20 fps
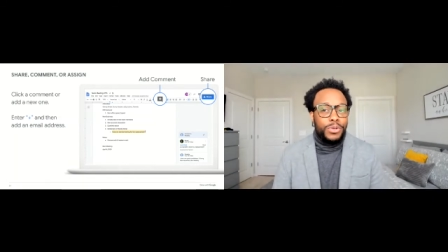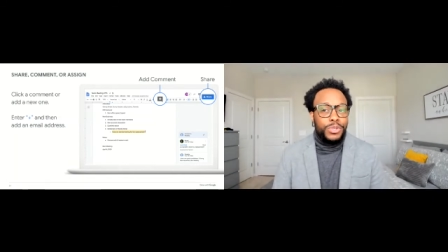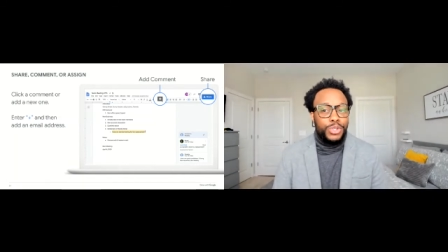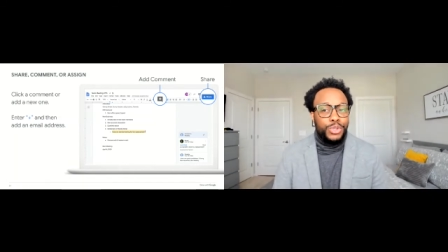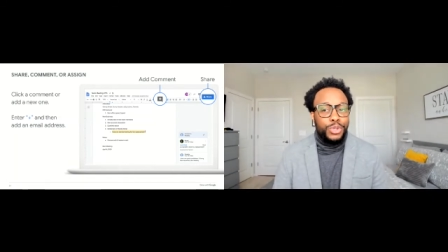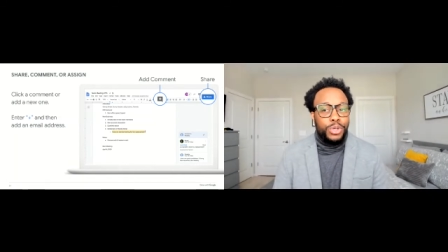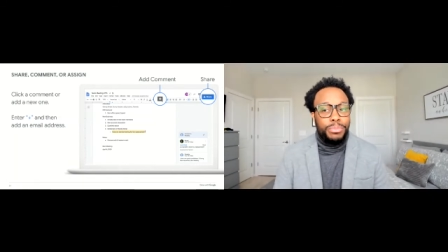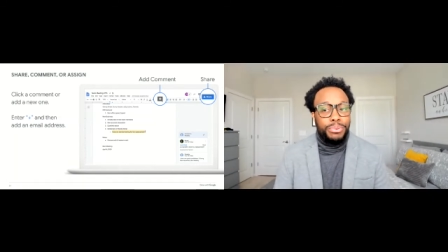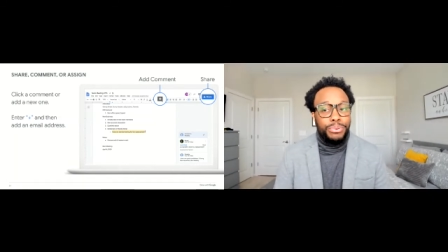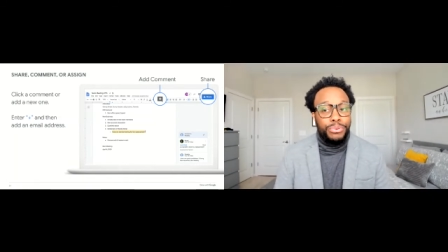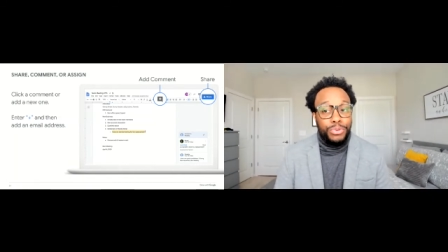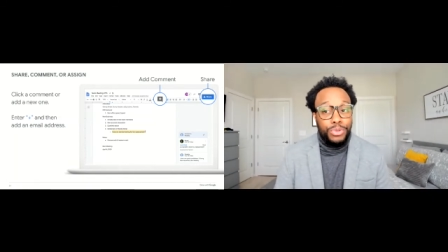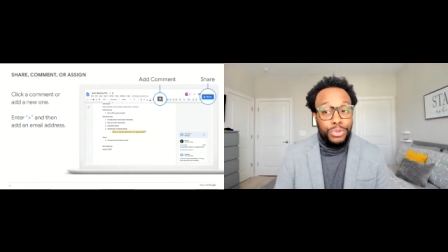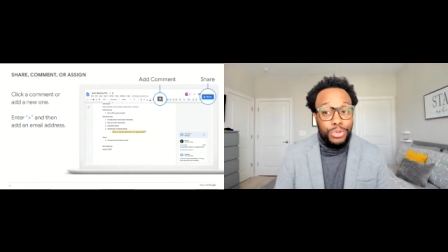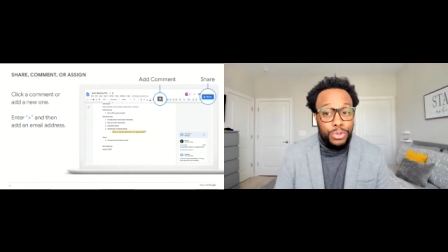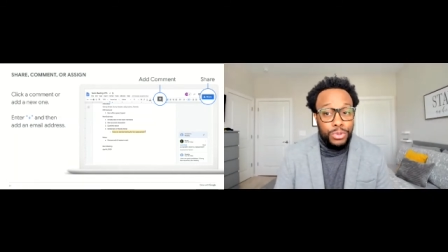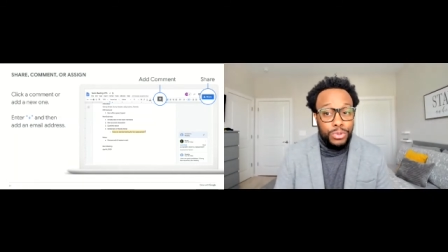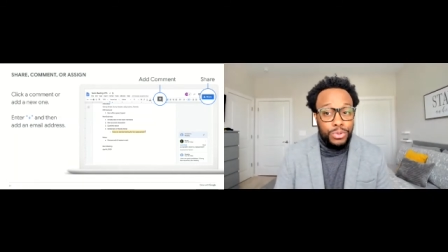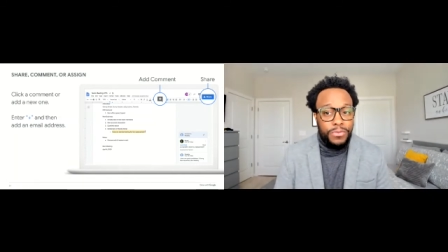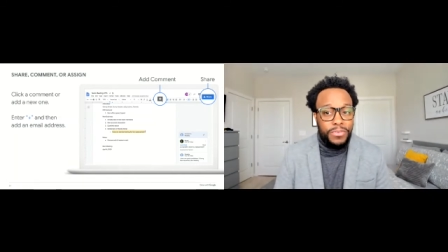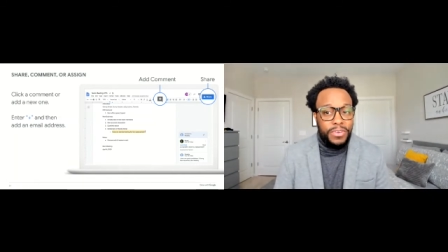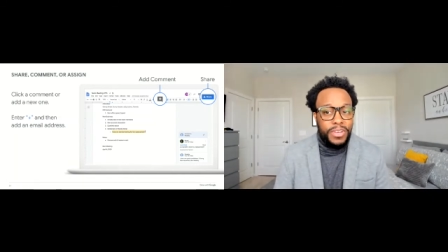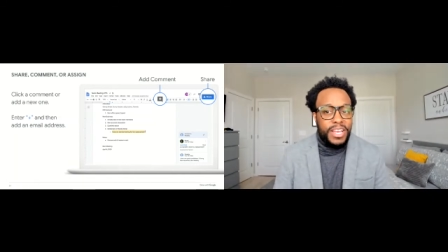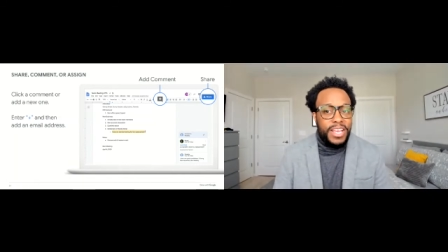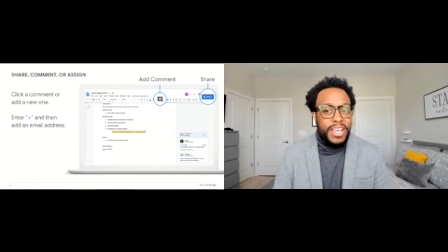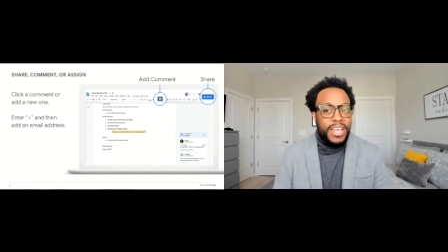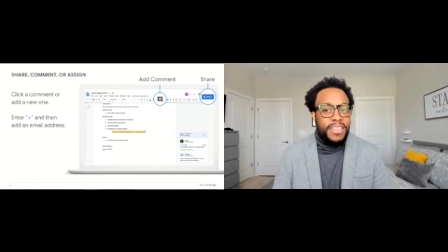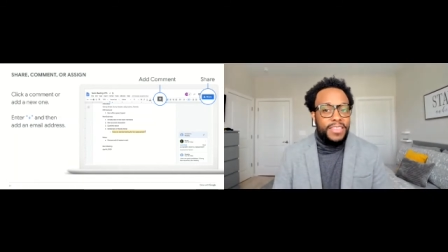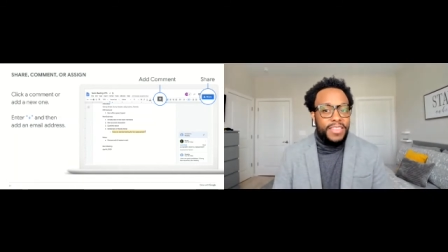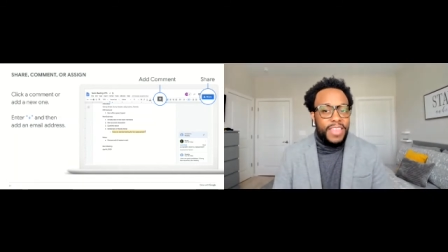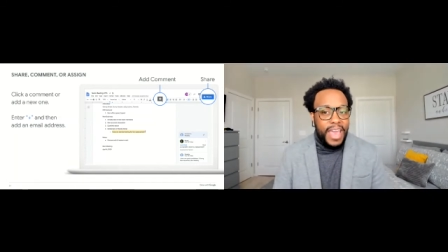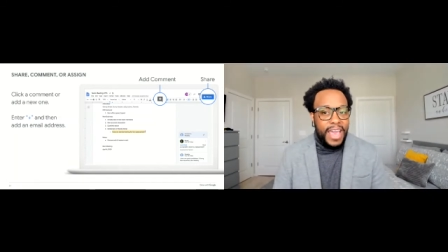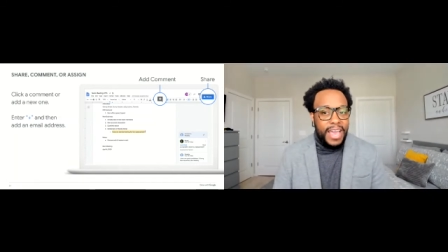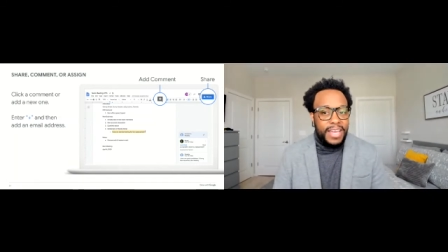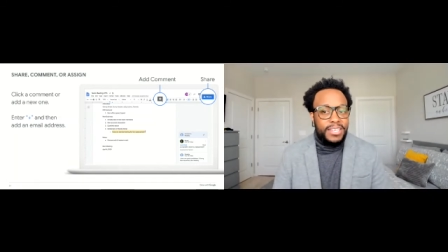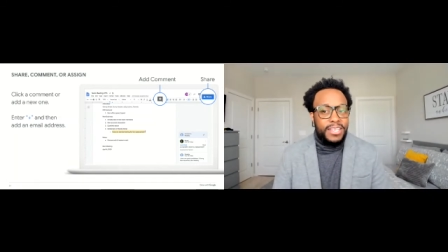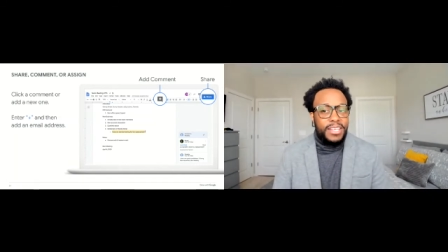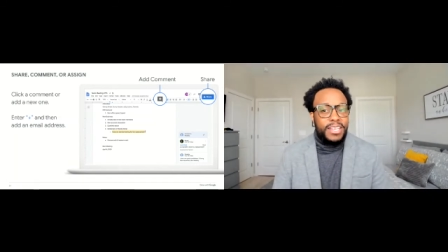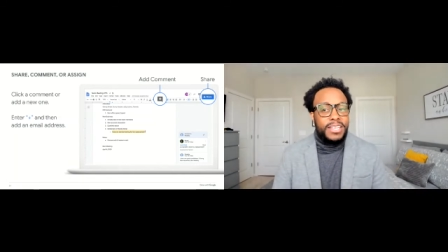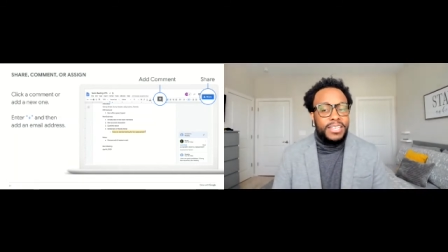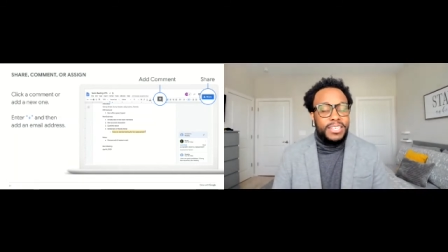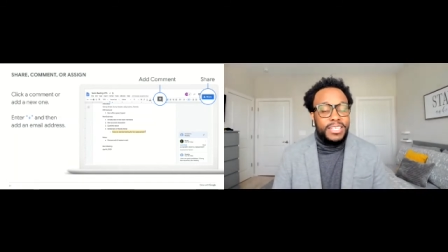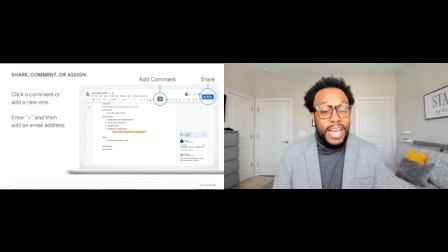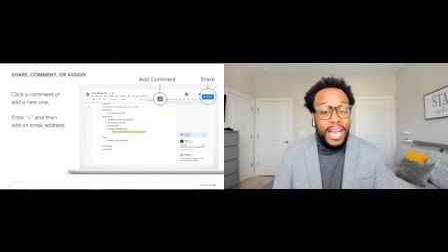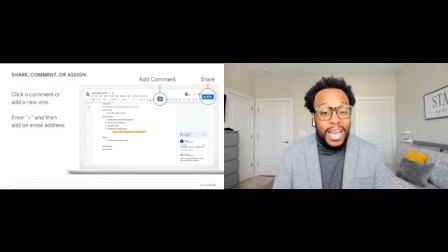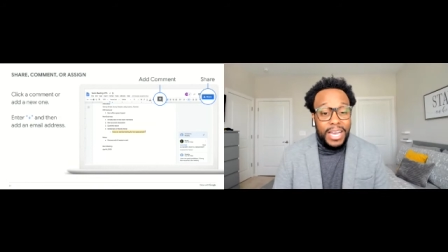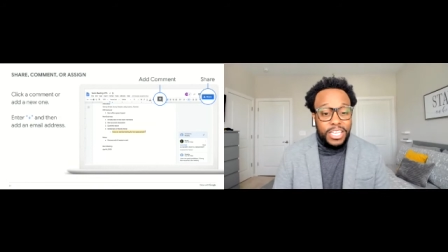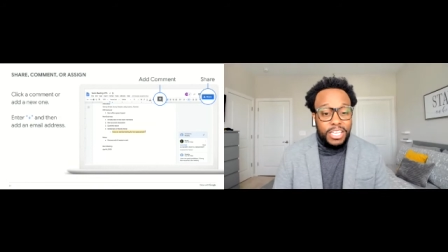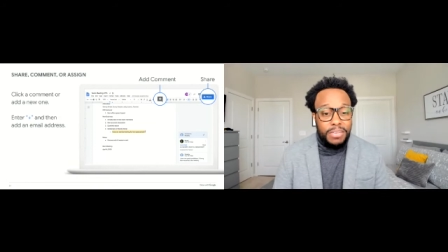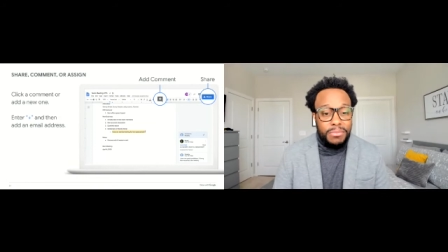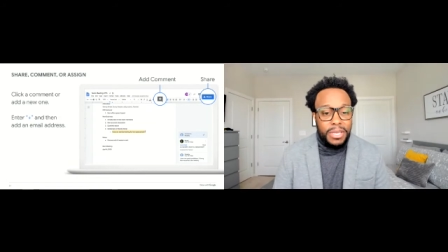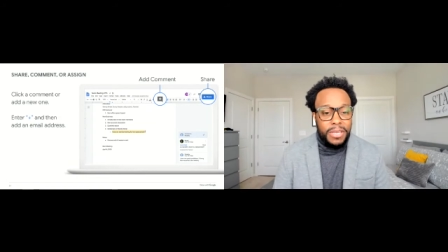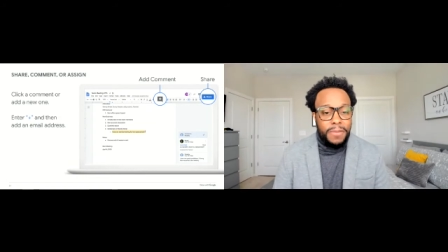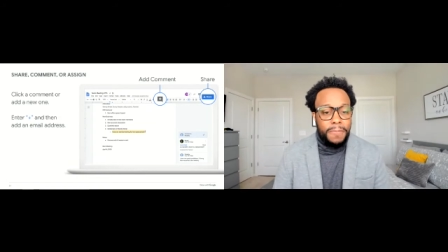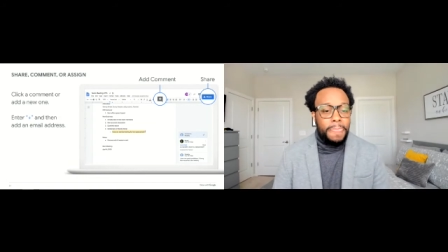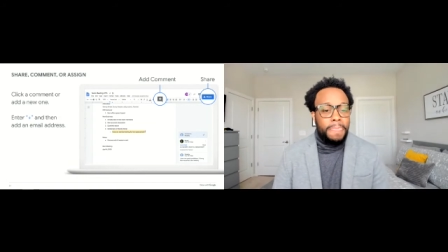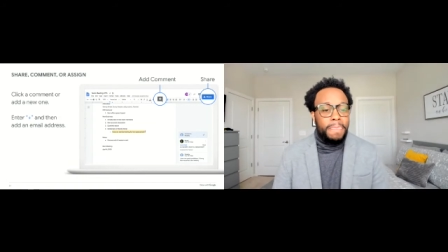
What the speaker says: to approve that document,